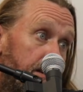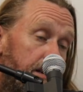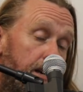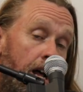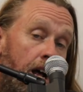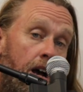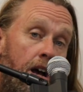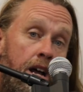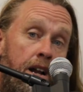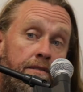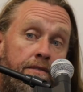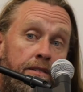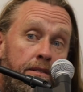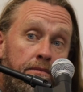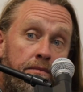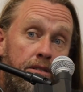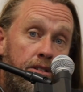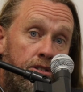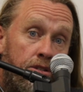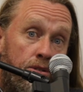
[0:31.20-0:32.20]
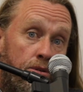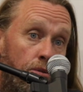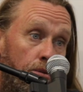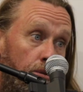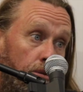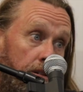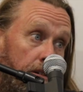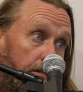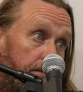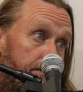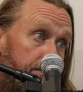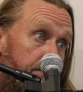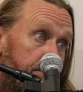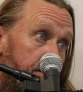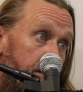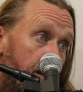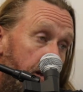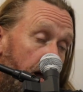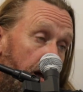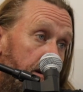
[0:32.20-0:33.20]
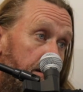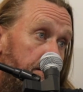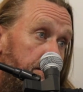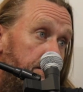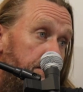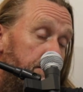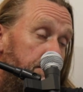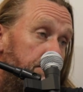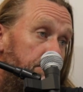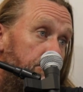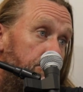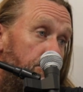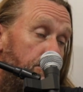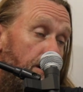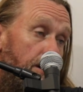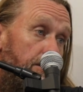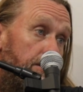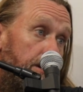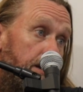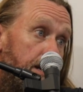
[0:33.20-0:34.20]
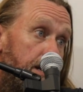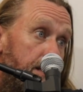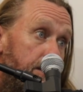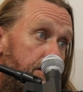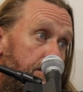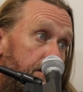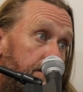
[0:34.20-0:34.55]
You know, out of a school of, you know, 200 kids.